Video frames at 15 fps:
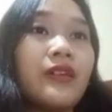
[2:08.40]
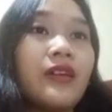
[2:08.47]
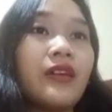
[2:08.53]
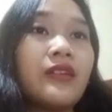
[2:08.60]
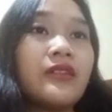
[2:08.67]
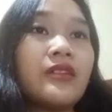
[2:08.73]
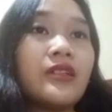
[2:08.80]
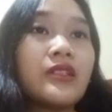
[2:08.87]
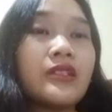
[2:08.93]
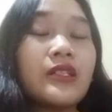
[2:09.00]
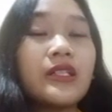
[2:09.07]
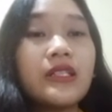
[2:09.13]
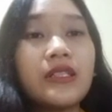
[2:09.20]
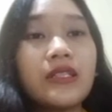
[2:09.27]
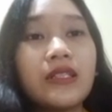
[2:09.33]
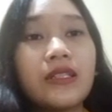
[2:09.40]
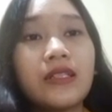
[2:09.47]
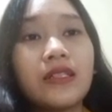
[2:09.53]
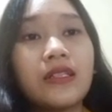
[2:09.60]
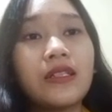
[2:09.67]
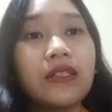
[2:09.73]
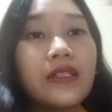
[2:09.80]
And the third
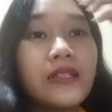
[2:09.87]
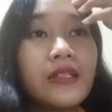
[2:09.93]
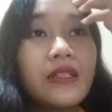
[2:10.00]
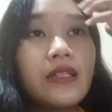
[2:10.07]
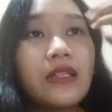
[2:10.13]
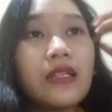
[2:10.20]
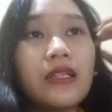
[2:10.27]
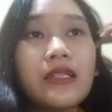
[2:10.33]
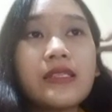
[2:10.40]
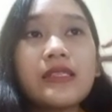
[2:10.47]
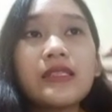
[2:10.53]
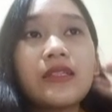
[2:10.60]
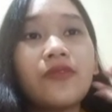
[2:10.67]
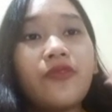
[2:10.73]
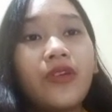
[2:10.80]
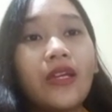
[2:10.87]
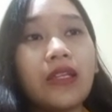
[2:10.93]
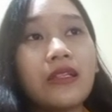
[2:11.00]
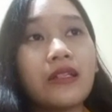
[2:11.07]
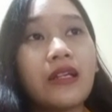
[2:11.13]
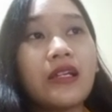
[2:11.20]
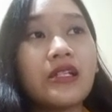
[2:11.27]
is
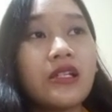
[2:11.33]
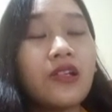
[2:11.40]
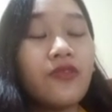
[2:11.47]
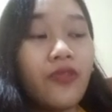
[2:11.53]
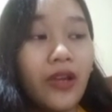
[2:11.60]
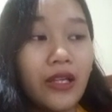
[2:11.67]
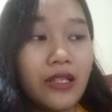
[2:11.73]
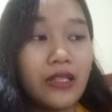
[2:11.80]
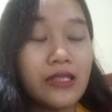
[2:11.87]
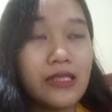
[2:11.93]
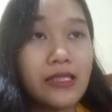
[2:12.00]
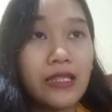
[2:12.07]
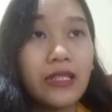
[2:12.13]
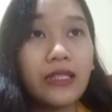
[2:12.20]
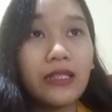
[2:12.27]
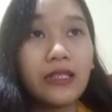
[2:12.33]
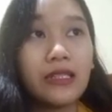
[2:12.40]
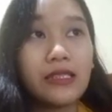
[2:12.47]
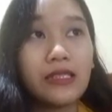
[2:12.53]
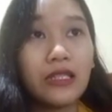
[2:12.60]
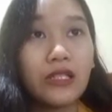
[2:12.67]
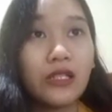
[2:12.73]
international financing
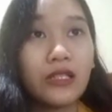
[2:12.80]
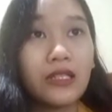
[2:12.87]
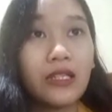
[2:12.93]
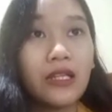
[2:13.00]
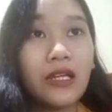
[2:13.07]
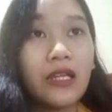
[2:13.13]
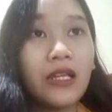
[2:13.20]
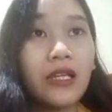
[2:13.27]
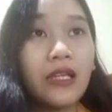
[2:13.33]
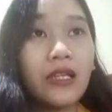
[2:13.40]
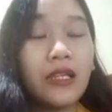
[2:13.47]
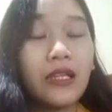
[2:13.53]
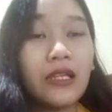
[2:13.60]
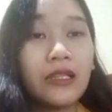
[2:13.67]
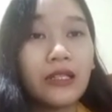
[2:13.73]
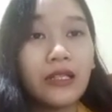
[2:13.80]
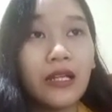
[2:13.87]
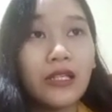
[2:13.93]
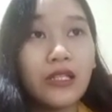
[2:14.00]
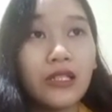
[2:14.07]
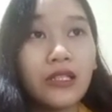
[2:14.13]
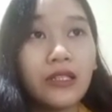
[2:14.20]
decision.
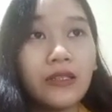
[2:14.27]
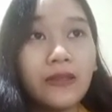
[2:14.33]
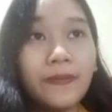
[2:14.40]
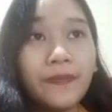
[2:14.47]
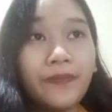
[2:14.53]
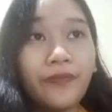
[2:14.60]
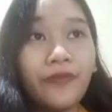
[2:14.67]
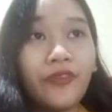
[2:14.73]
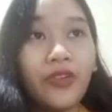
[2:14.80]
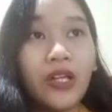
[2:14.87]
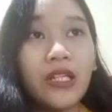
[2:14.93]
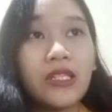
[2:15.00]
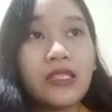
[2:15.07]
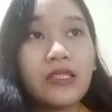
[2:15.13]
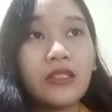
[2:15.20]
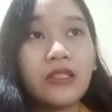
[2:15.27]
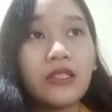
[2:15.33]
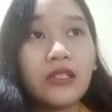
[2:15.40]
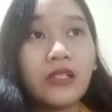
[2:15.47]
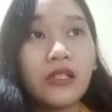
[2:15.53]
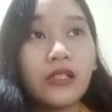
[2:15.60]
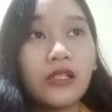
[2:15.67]
International financing
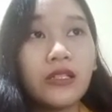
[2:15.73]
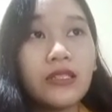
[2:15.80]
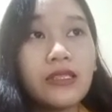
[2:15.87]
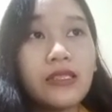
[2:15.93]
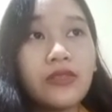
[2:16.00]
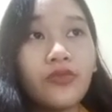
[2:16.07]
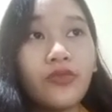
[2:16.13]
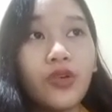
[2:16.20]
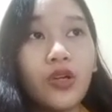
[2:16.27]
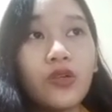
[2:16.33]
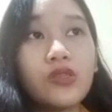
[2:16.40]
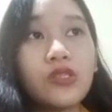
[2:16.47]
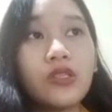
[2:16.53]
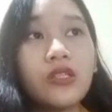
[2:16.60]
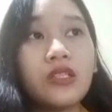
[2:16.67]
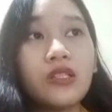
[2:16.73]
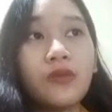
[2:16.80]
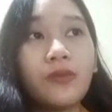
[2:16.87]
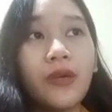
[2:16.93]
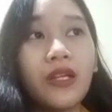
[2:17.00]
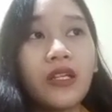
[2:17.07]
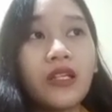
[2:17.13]
decisions focus on
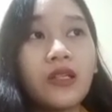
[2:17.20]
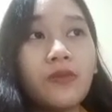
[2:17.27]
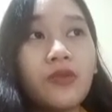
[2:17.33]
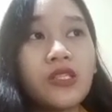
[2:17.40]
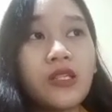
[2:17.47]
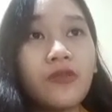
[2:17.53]
determining the most